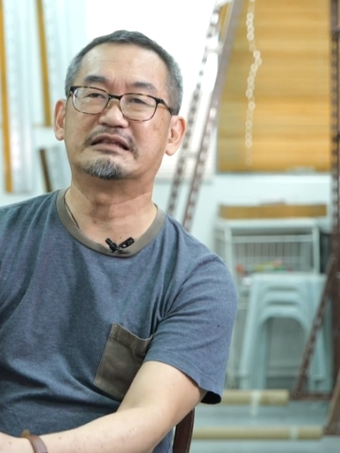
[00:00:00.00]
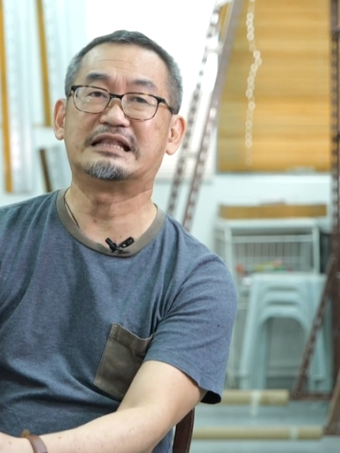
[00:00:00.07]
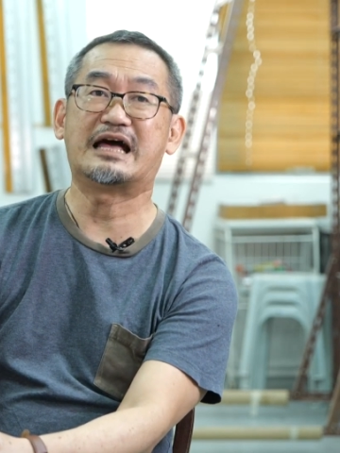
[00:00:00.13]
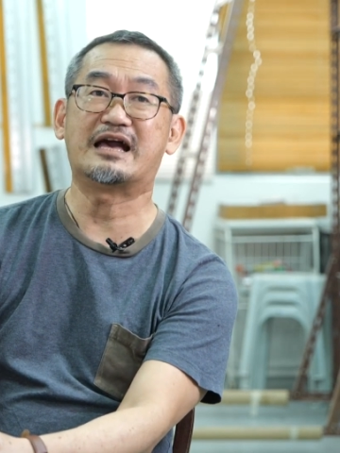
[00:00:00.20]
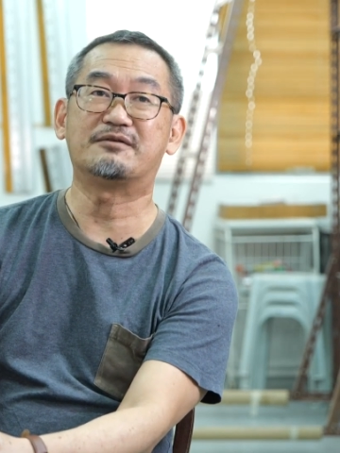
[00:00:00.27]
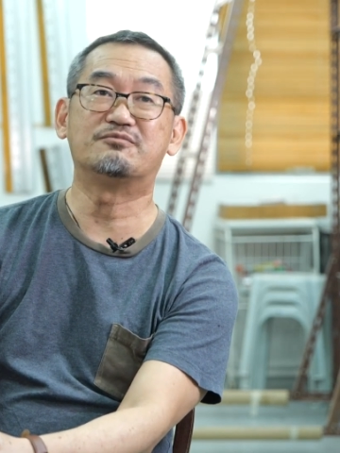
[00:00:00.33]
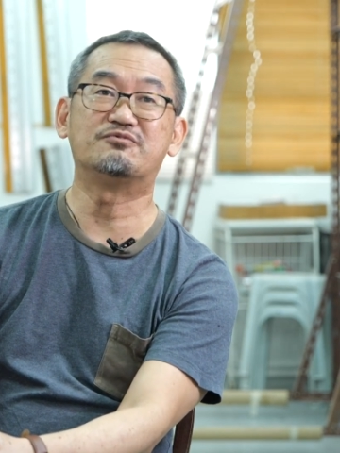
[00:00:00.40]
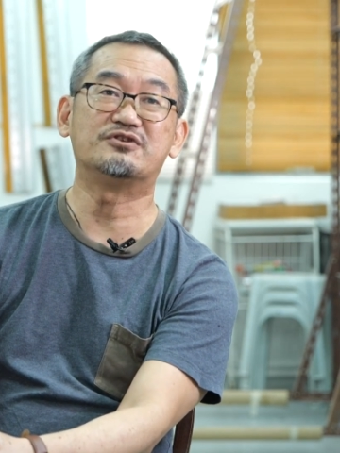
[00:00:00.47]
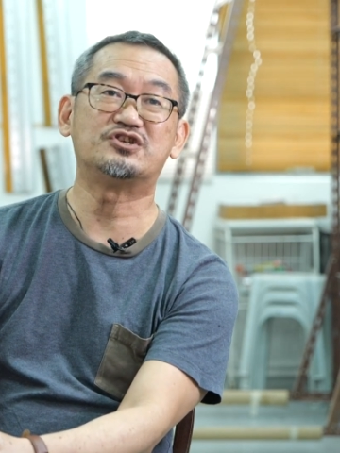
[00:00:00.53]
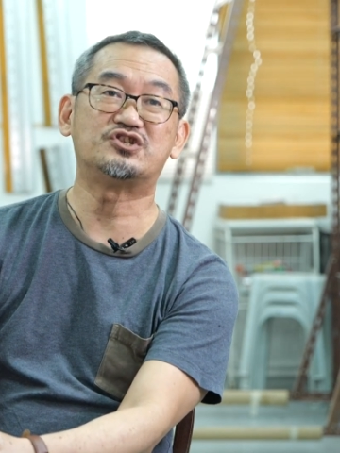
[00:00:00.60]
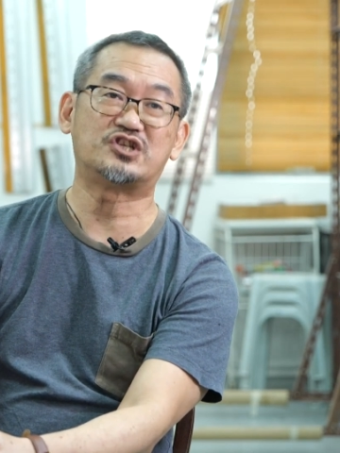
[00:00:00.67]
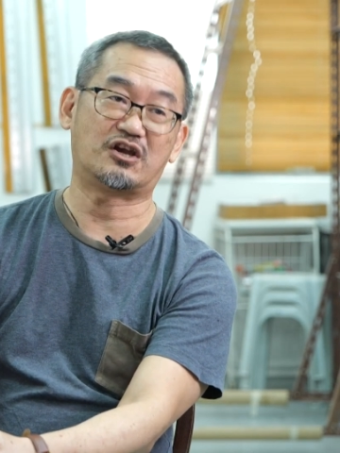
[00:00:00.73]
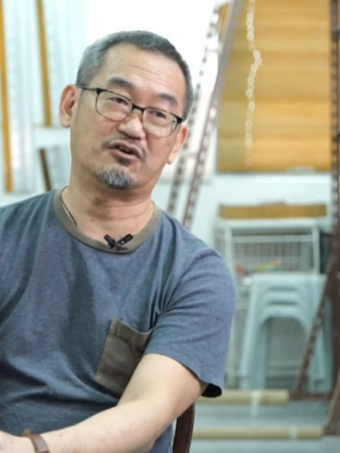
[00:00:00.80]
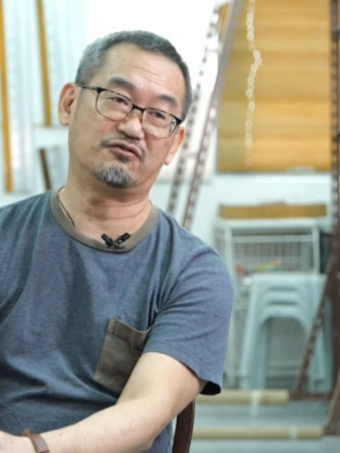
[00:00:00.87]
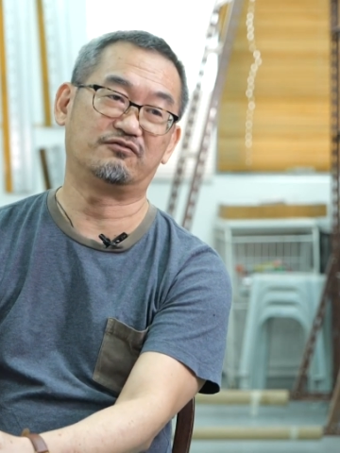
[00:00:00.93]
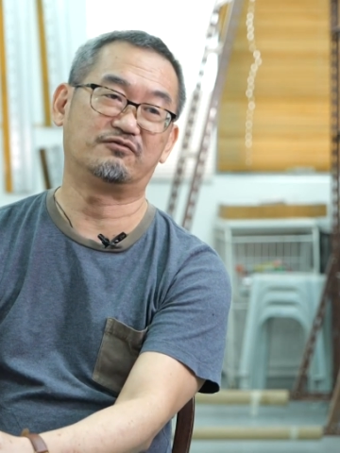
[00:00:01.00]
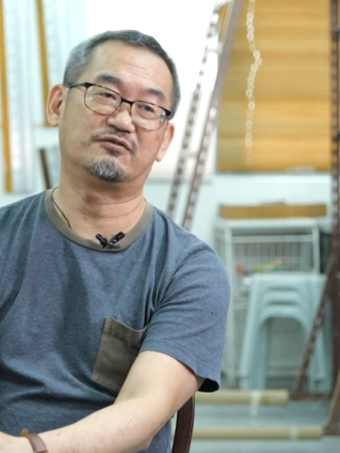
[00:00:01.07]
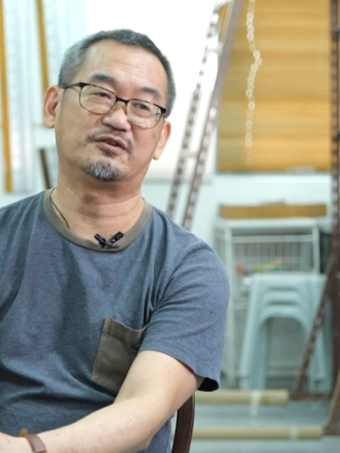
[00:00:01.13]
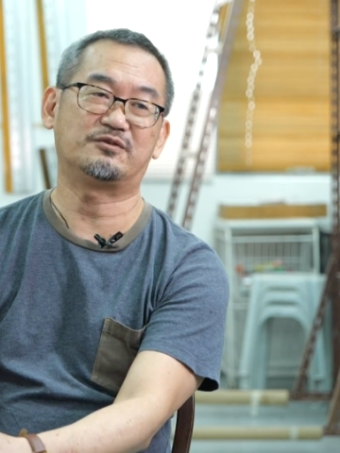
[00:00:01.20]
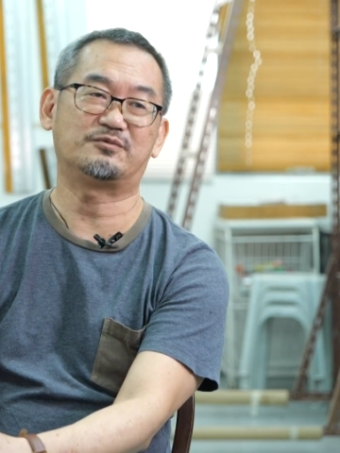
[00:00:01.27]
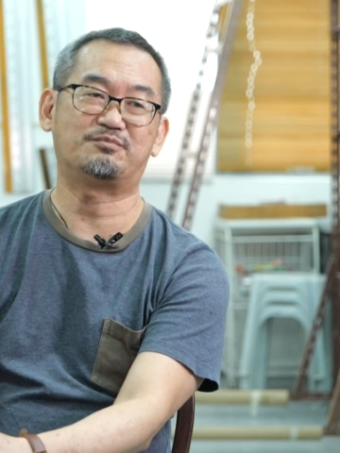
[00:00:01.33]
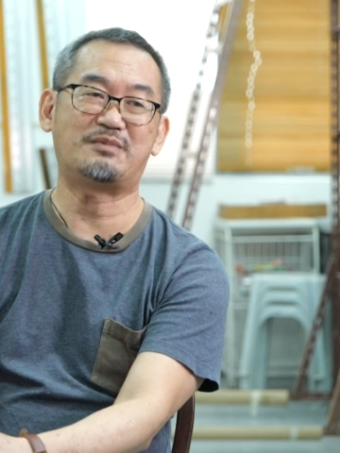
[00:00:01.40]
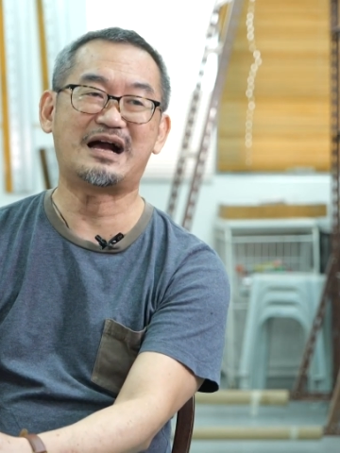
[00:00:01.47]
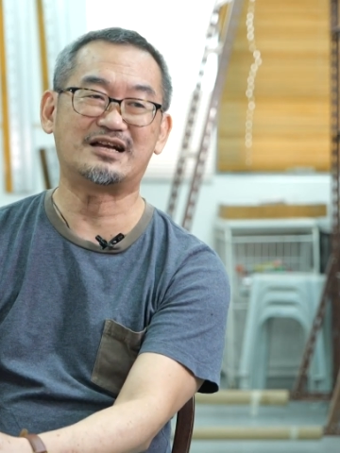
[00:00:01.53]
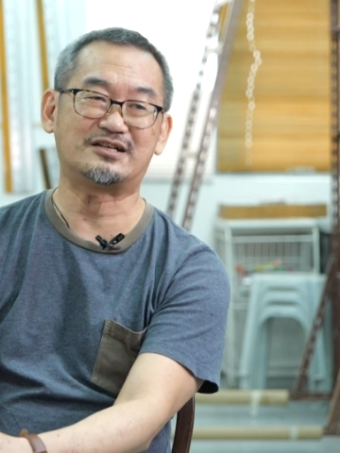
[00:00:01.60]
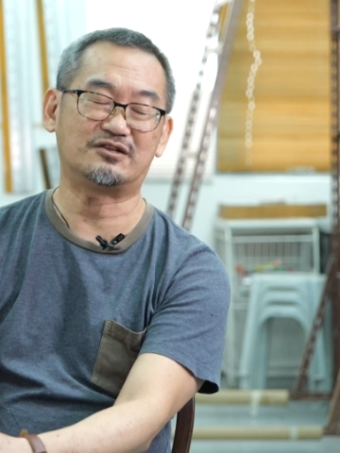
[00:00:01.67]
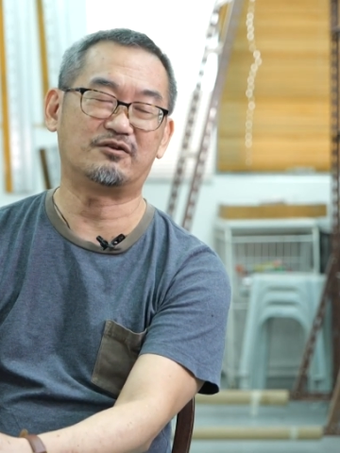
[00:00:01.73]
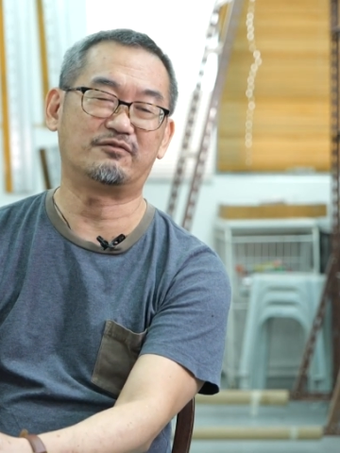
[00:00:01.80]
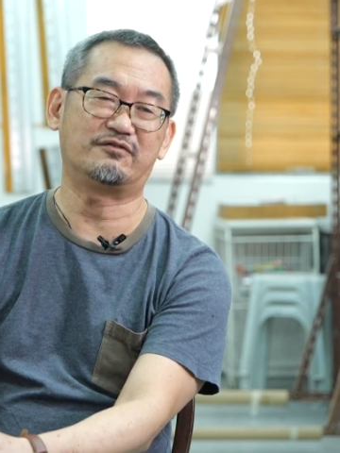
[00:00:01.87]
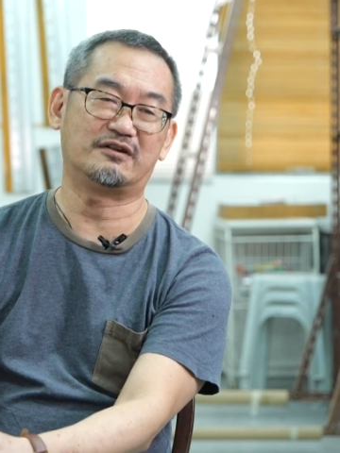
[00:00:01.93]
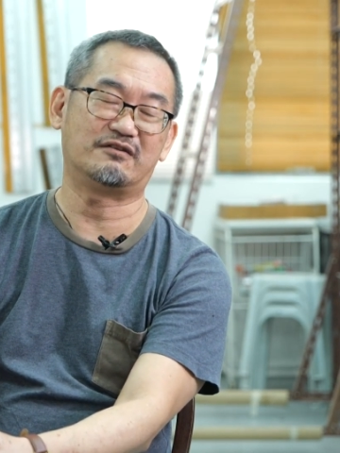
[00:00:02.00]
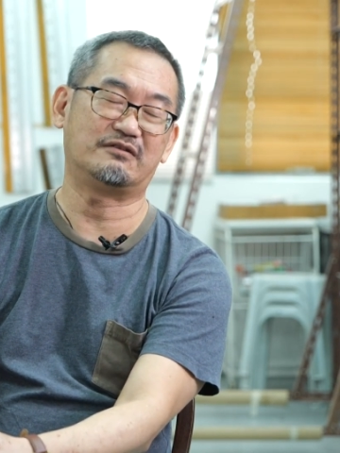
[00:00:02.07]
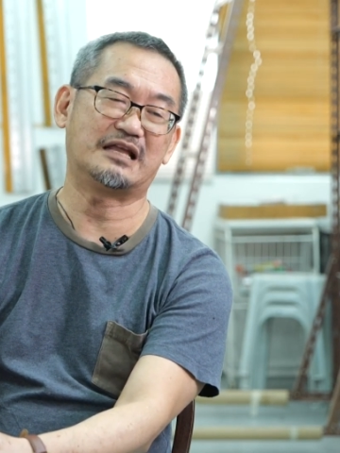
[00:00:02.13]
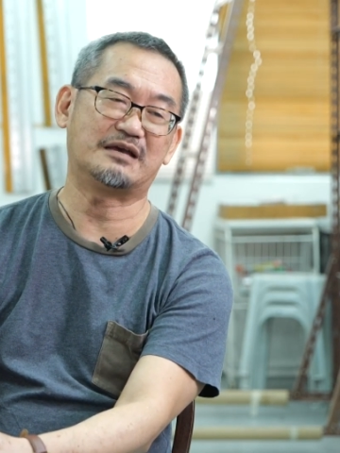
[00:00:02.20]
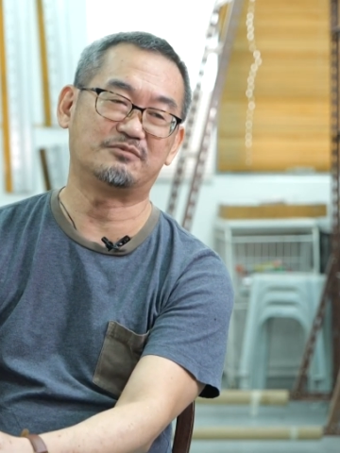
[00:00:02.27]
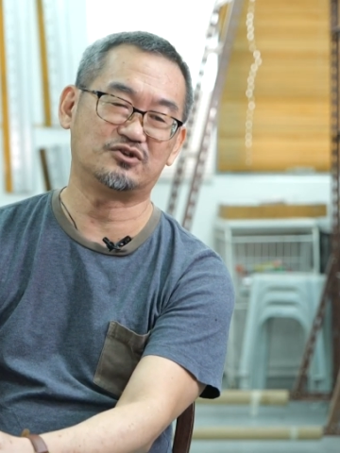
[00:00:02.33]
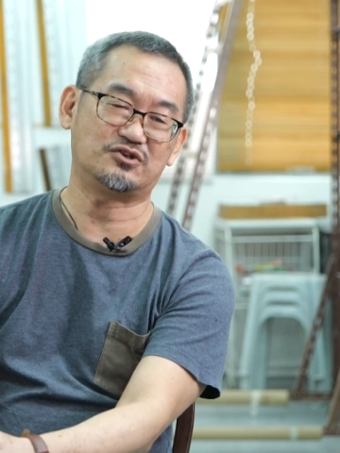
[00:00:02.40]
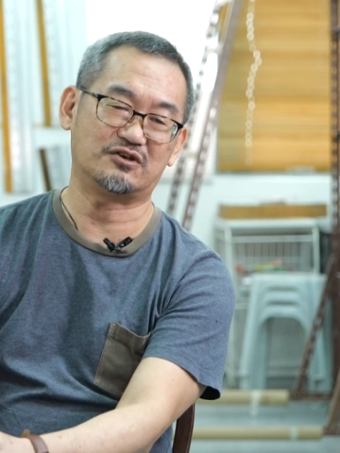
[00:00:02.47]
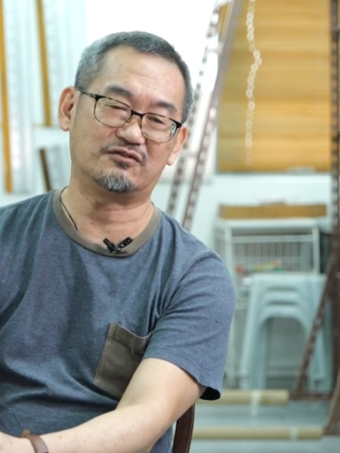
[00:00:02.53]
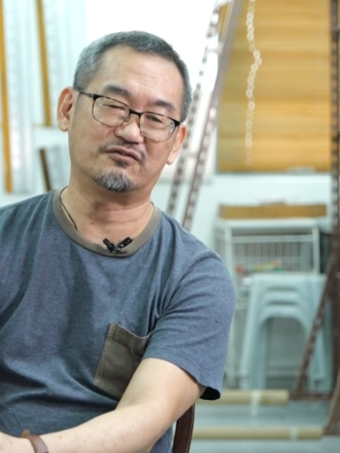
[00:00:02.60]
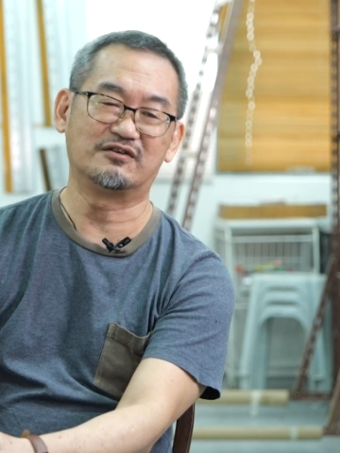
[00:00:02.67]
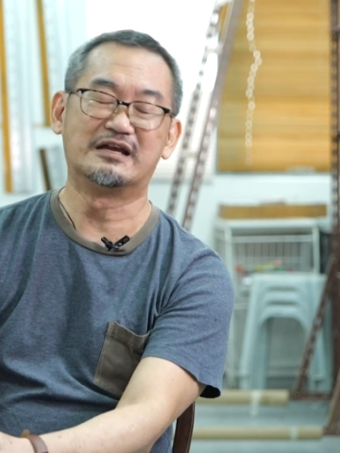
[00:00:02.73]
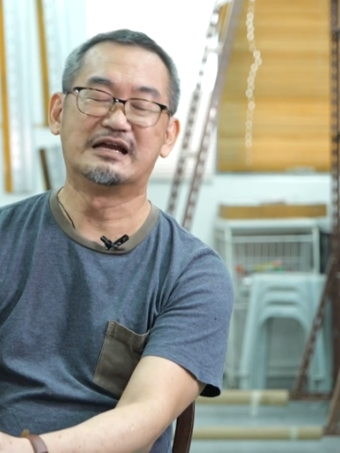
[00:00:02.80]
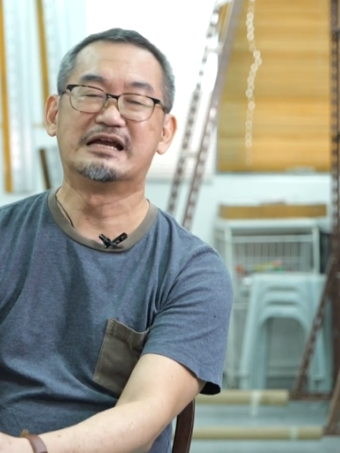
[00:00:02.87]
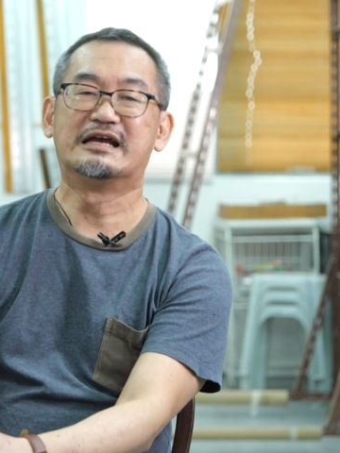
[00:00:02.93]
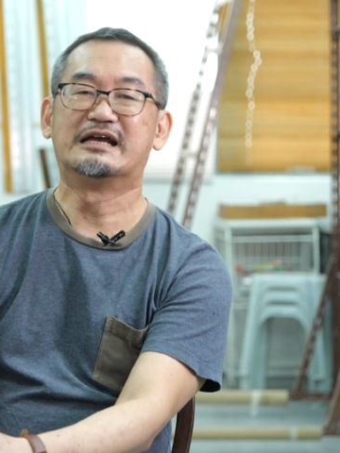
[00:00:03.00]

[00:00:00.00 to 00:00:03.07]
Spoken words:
the library shelf, part of a library shelf,